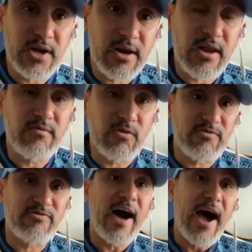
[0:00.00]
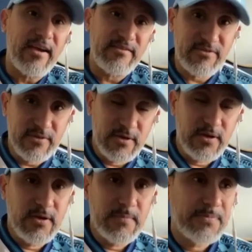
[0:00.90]
are level 5,
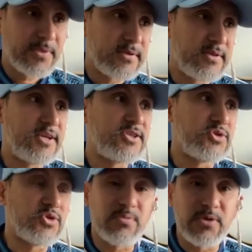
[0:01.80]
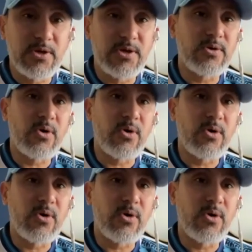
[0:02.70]
they should be